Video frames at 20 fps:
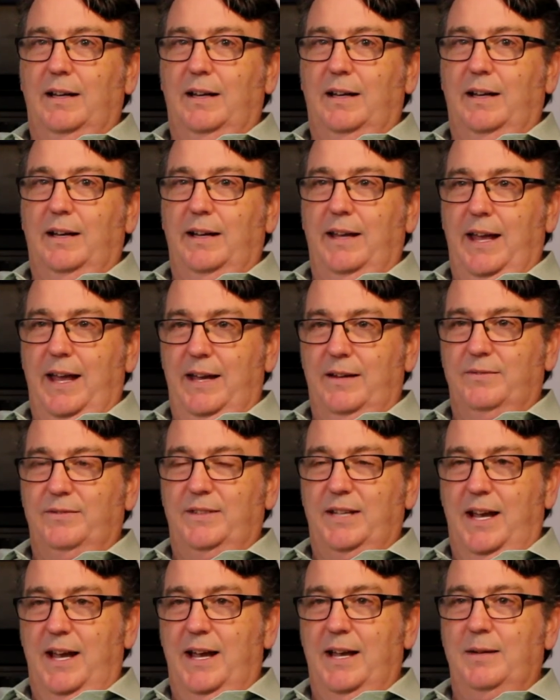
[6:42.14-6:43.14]
I have
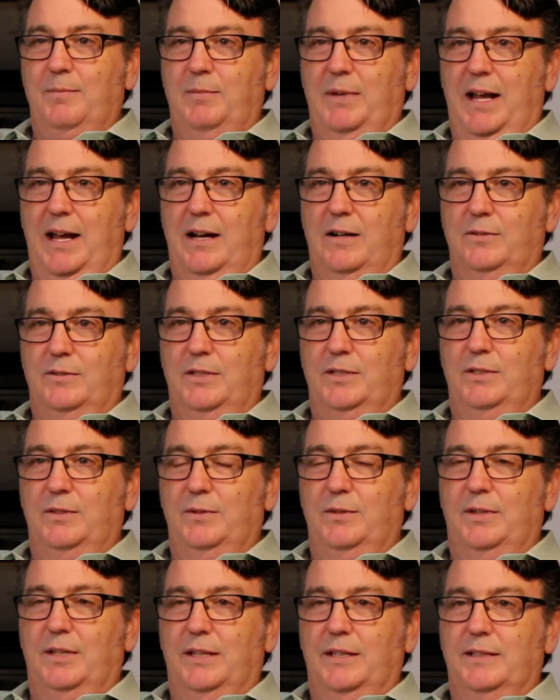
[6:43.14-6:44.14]
time now to
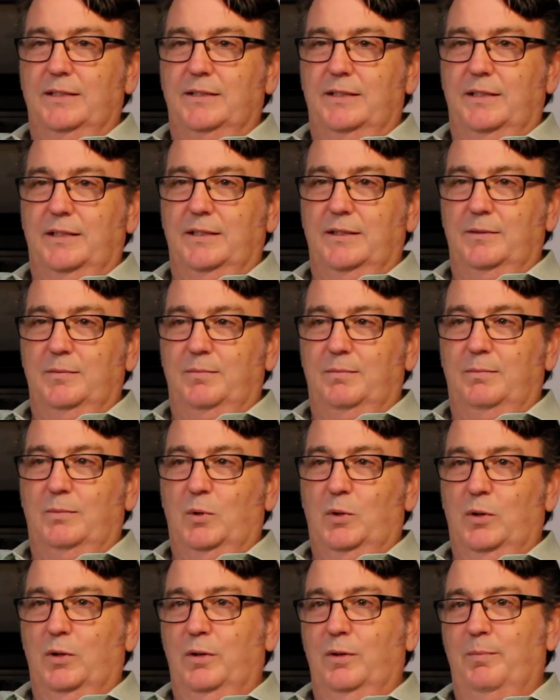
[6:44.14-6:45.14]
do things that are
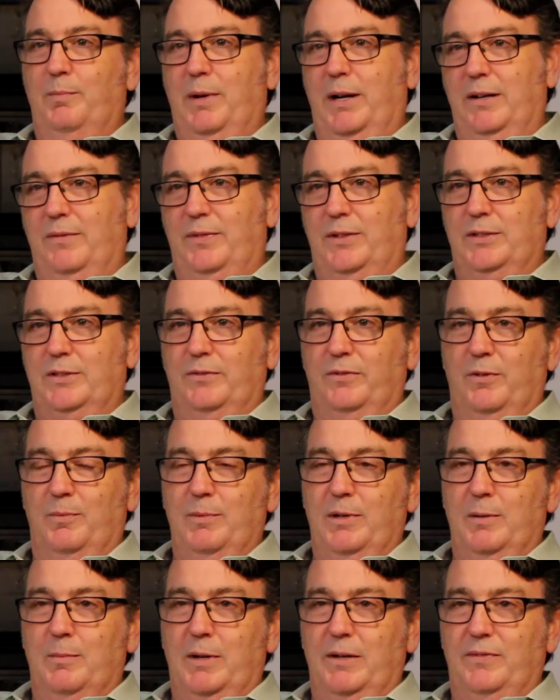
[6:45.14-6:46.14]
more beneficial for
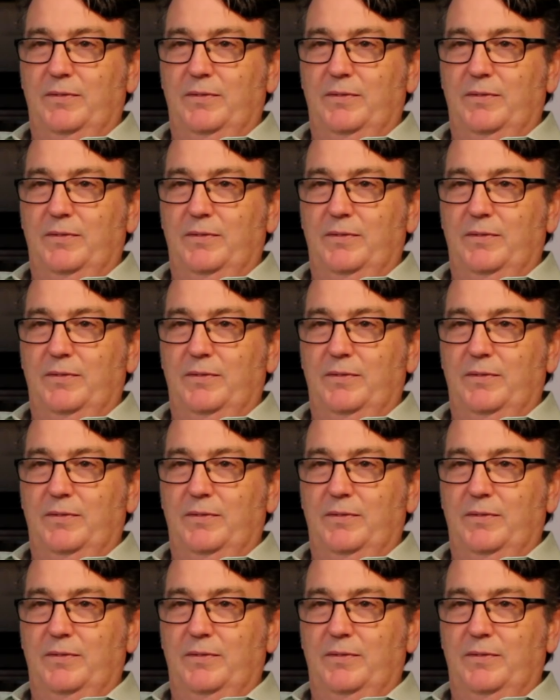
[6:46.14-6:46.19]
me and my